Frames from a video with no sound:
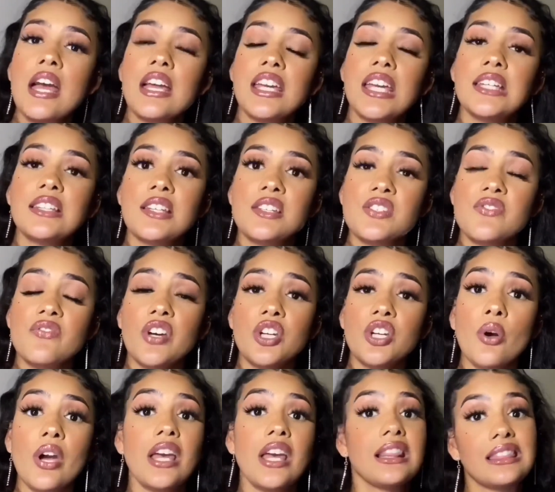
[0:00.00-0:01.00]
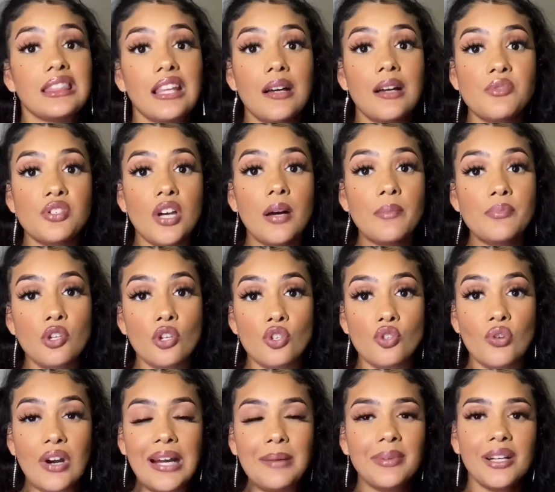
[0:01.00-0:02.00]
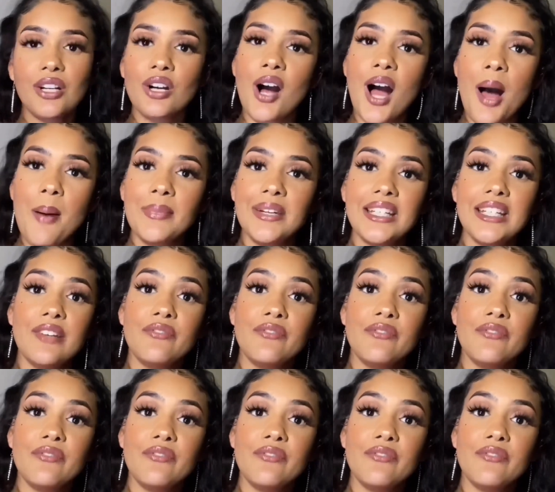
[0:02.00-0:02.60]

give this video a thumbs up, subscribe and comment